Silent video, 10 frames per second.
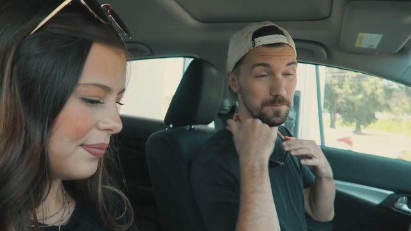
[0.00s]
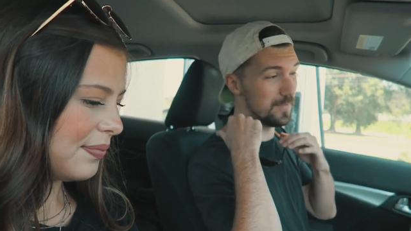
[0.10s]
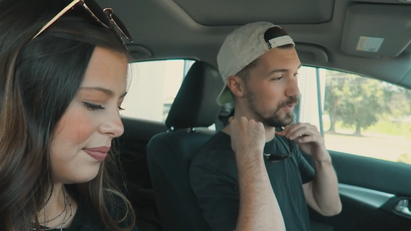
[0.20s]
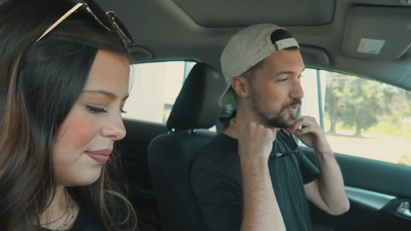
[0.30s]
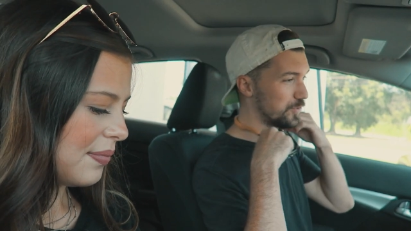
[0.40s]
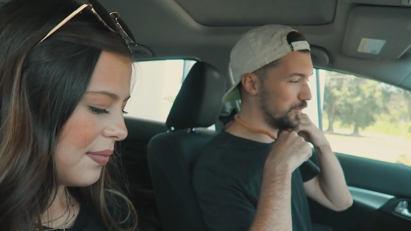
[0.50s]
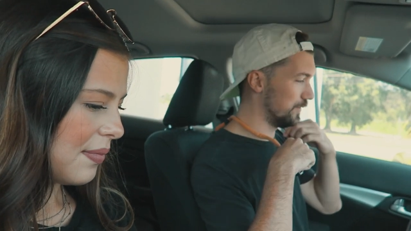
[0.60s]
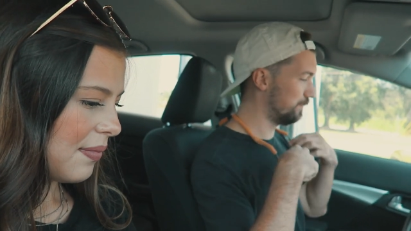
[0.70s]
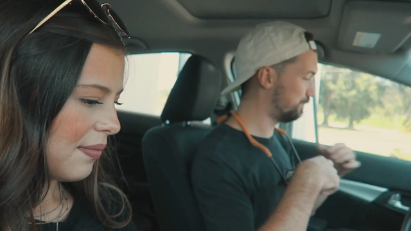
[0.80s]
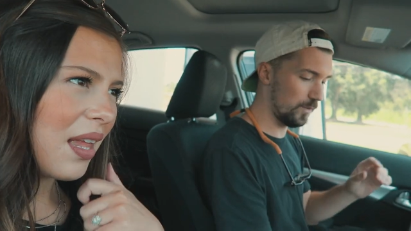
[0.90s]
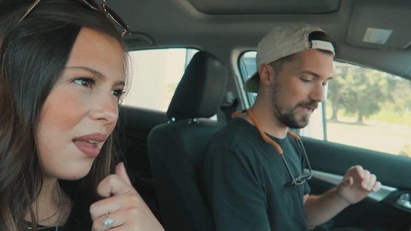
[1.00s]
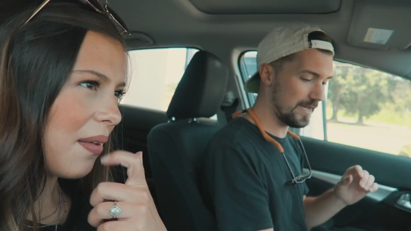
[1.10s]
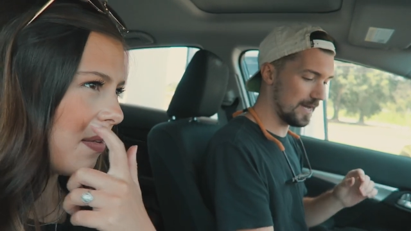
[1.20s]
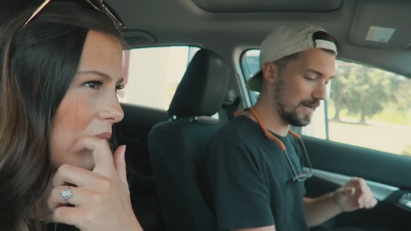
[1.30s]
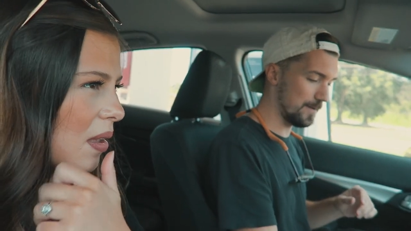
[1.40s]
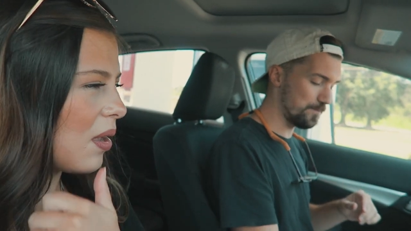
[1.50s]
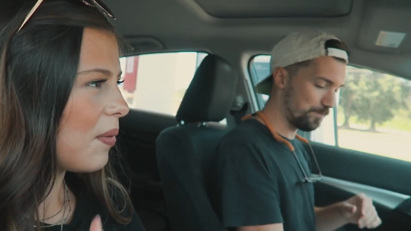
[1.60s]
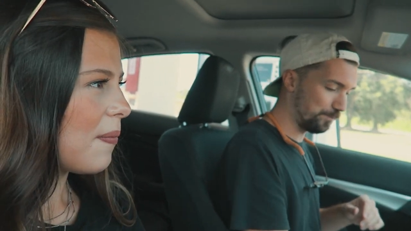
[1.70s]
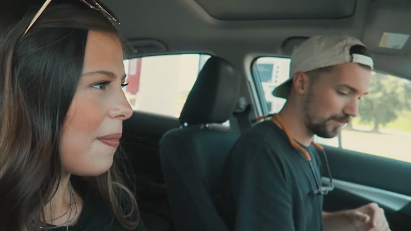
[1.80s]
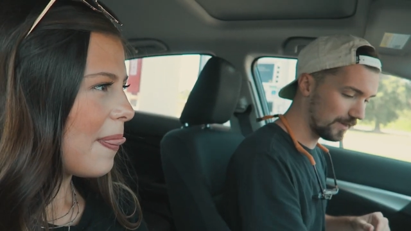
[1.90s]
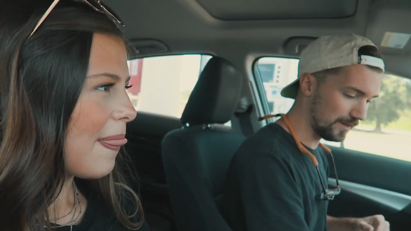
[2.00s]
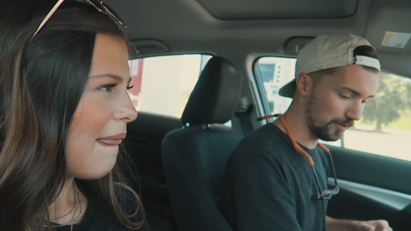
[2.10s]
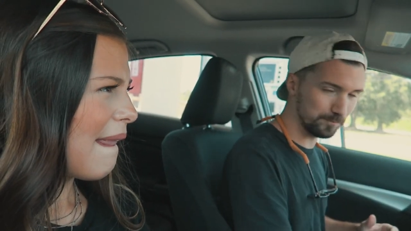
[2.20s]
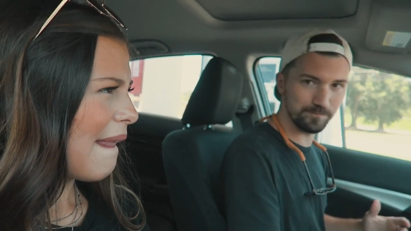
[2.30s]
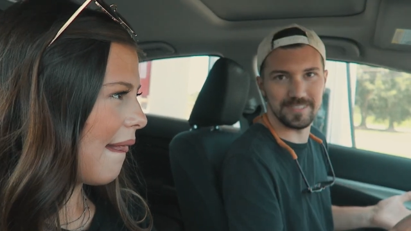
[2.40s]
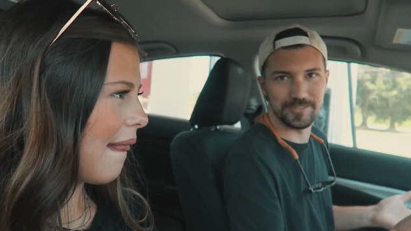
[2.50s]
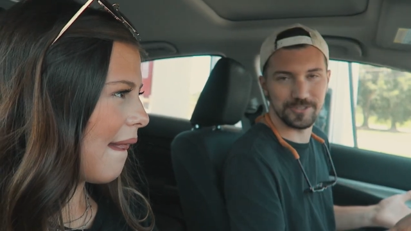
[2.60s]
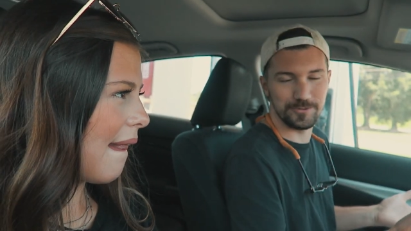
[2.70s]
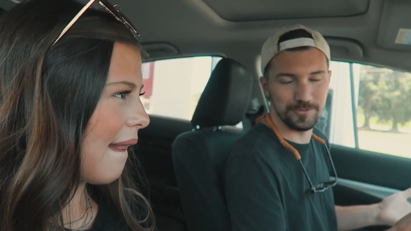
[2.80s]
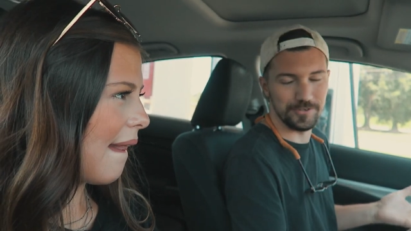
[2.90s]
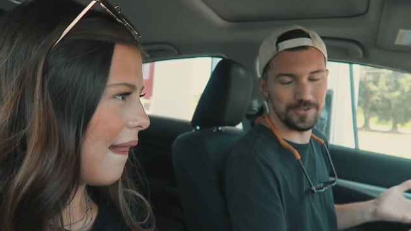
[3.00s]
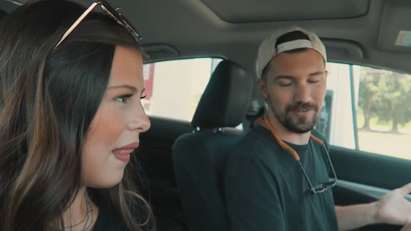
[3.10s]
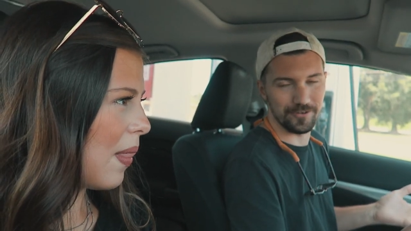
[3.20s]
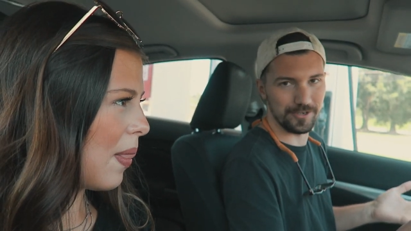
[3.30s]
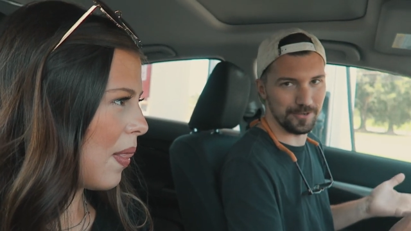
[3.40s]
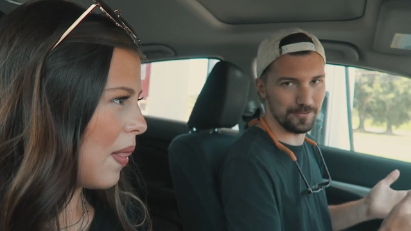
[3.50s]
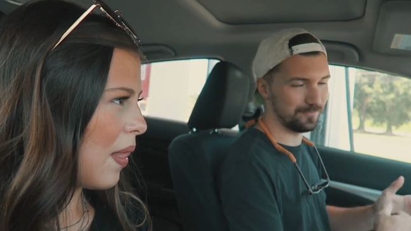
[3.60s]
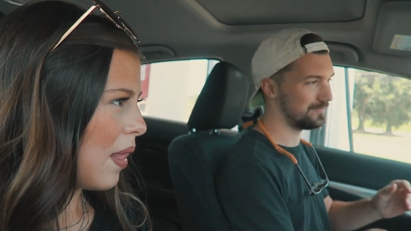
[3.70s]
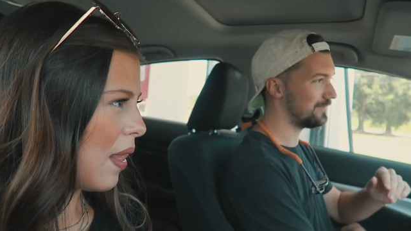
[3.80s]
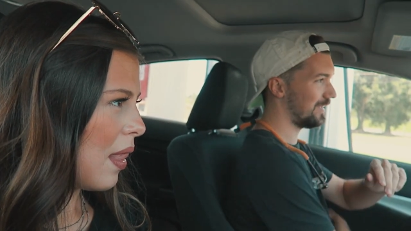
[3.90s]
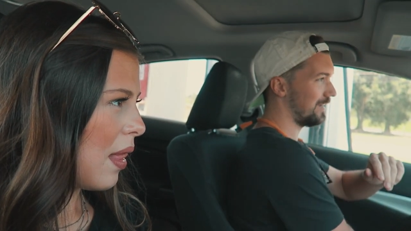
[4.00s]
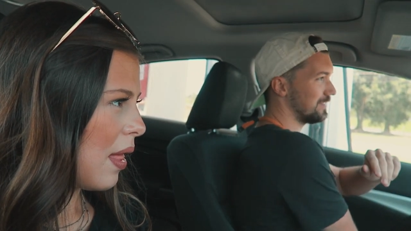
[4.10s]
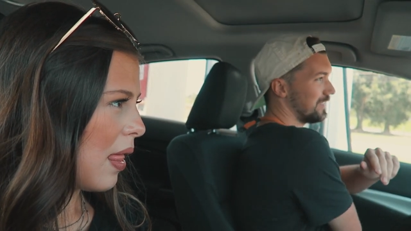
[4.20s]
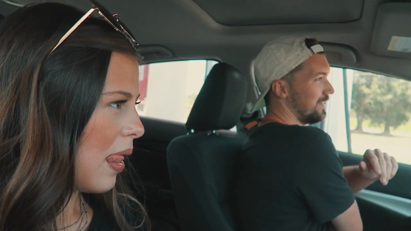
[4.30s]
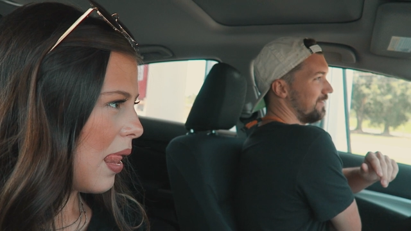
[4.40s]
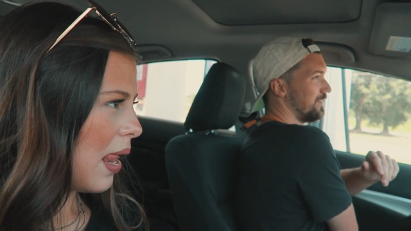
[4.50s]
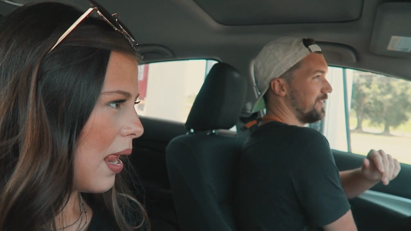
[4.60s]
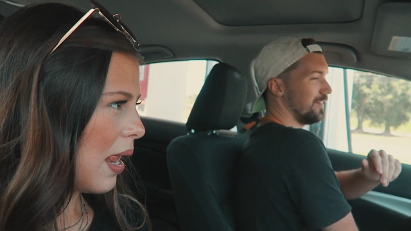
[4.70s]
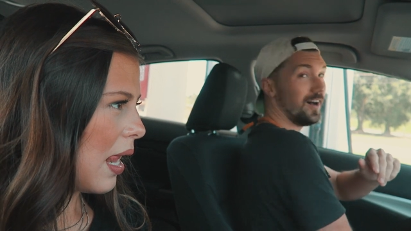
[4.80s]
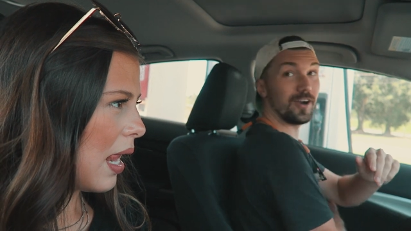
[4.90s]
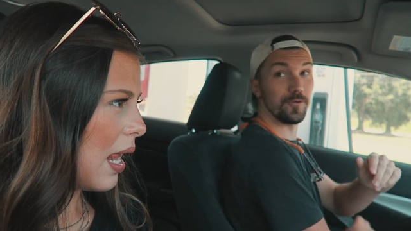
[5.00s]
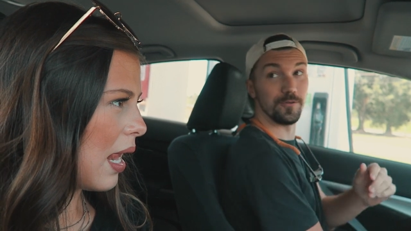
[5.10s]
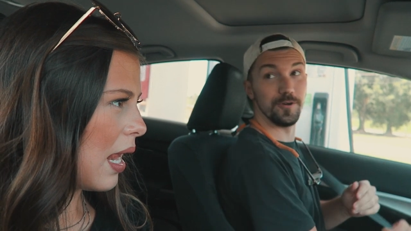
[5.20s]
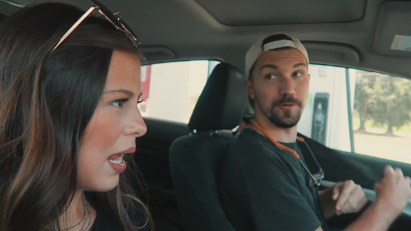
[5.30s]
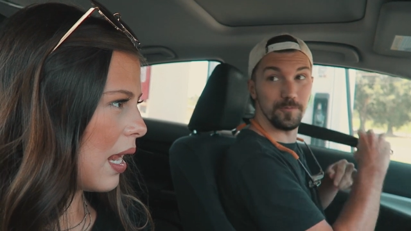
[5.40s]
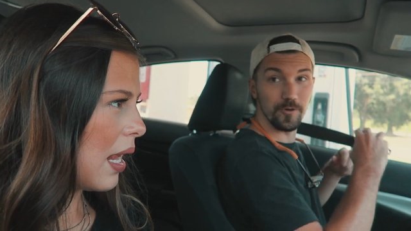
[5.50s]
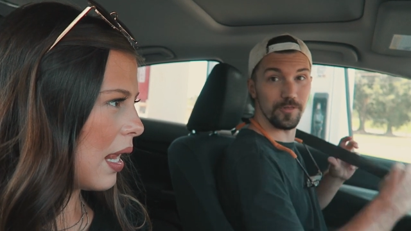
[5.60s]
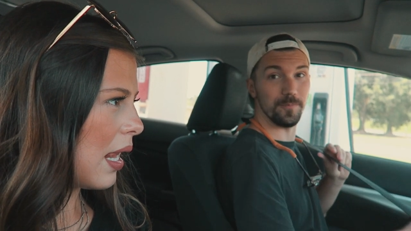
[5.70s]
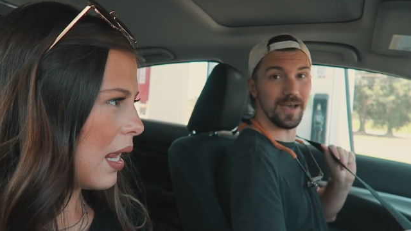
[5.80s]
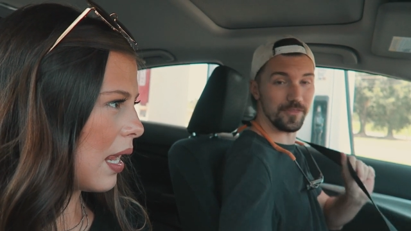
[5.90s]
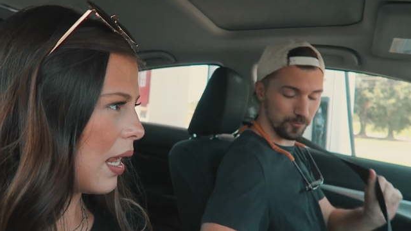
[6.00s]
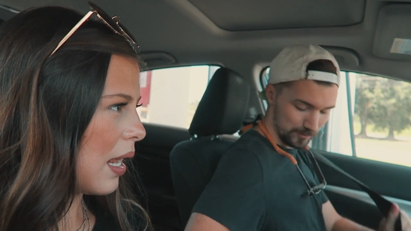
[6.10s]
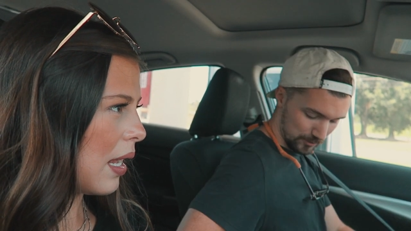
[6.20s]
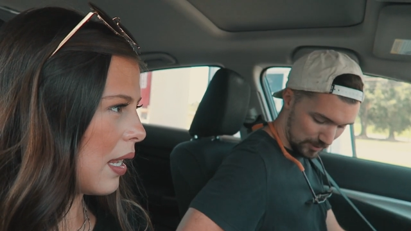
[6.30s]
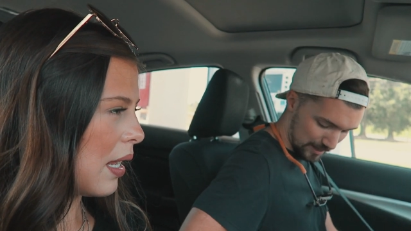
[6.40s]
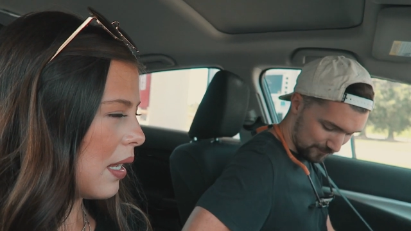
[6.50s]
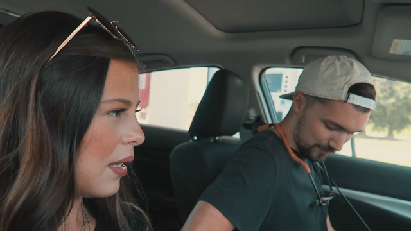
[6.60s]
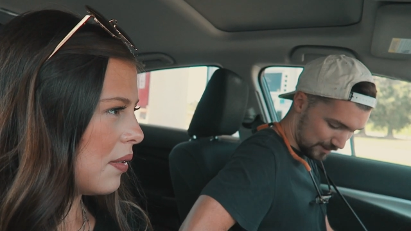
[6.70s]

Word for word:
Speaker 1: in middle school, we, um, you know, in school you never go outside of the locker room or the bathroom that you have,